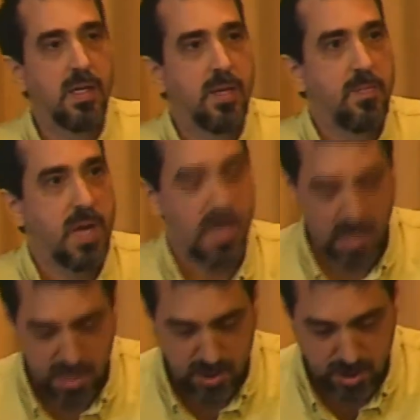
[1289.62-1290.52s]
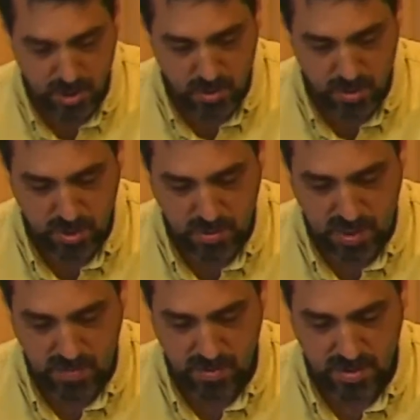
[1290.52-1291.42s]
may induce
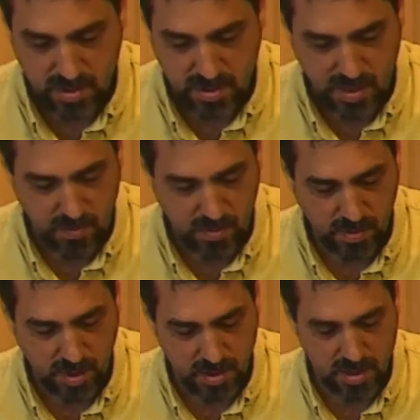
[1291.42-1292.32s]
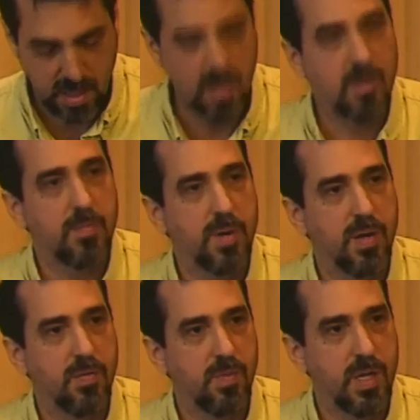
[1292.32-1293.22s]
droughts that will cause another
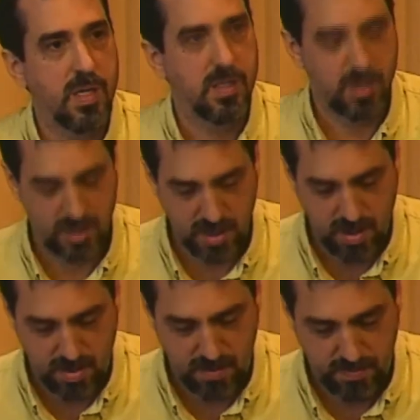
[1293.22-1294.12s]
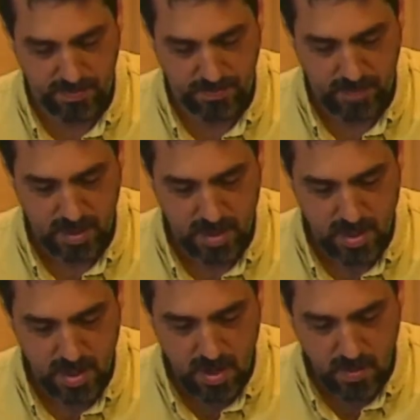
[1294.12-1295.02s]
part of we to starve.
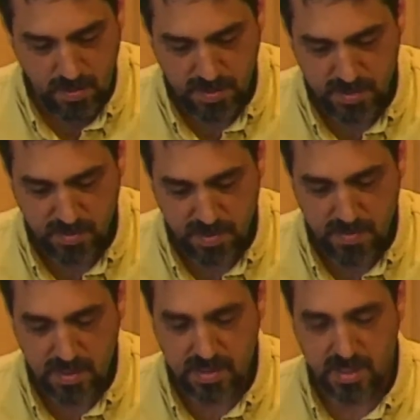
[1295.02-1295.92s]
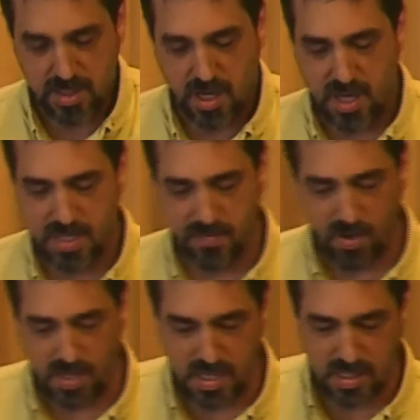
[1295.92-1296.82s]
We must remember that the size of our
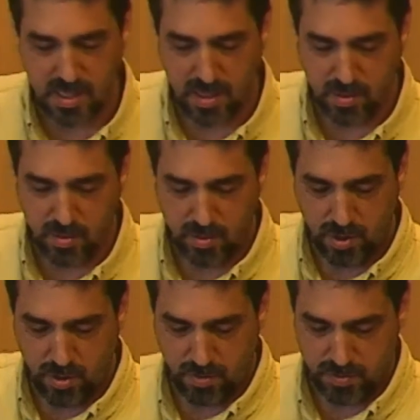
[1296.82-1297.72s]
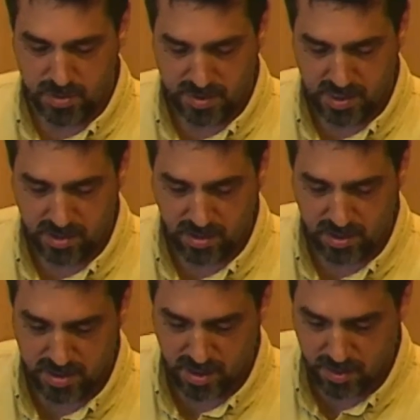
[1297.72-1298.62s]
heated and cooled homes can
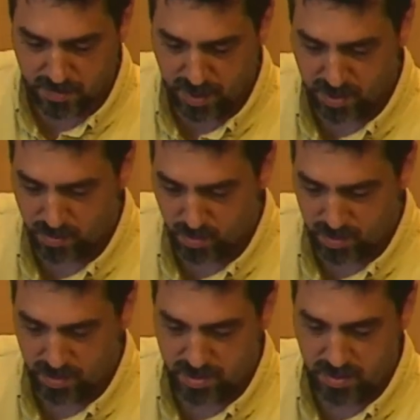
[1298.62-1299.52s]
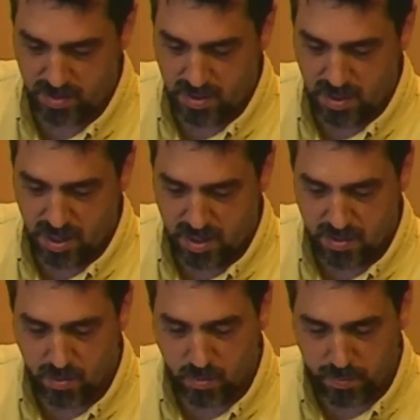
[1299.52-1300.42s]
cause another part of the world,
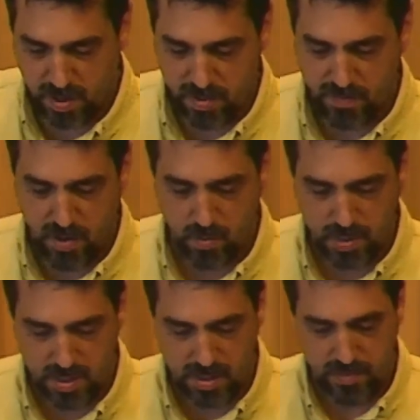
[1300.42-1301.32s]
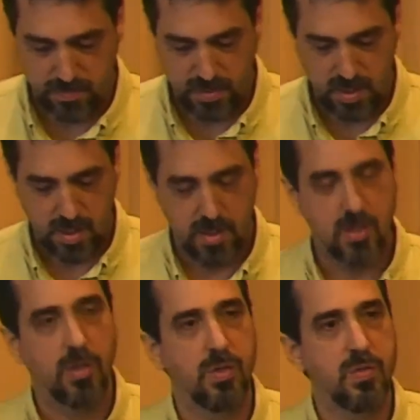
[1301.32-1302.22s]
another part of our we,
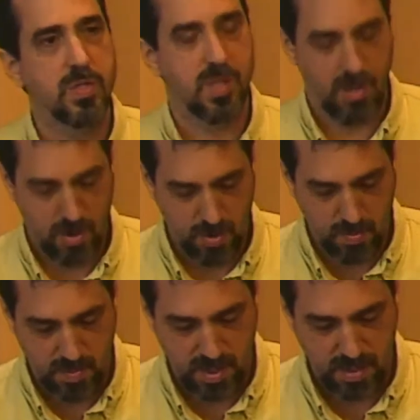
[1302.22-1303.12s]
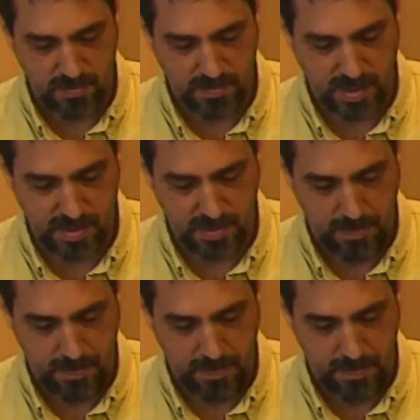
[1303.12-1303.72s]
to lose their home in a flood.